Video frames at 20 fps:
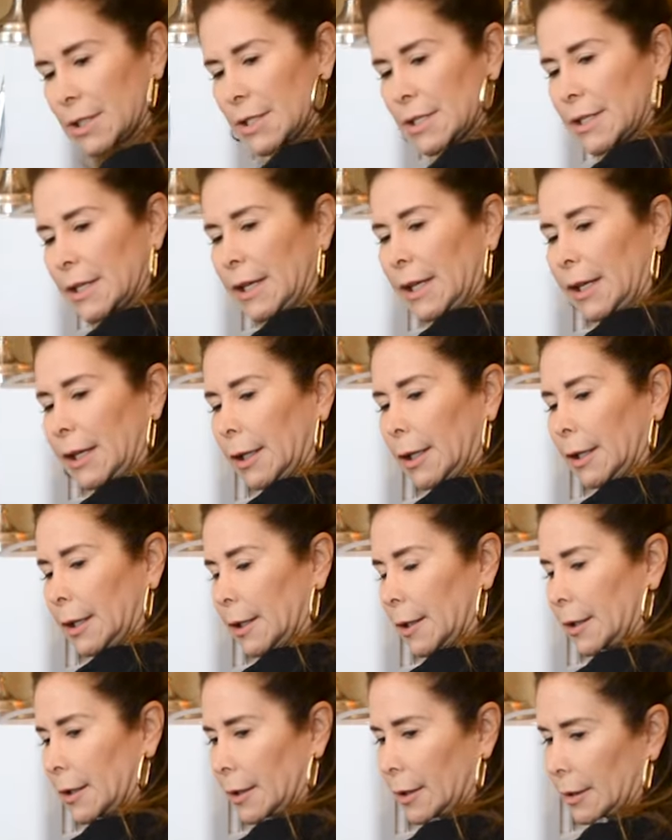the
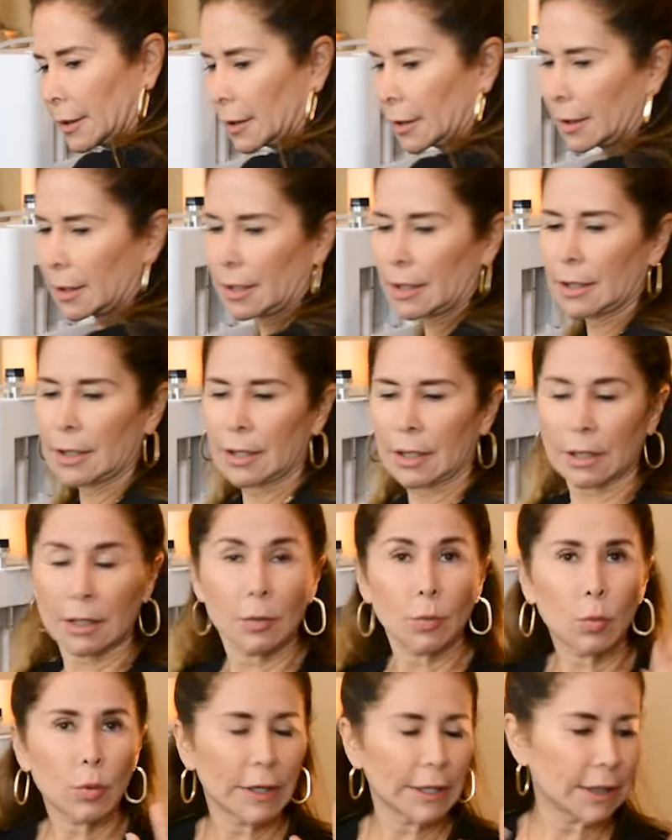skin and
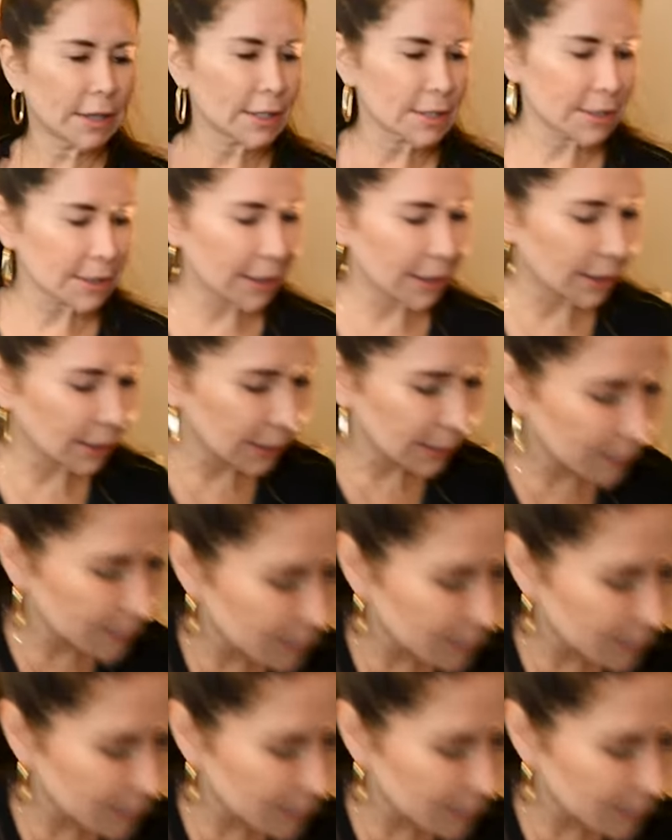awake the skin.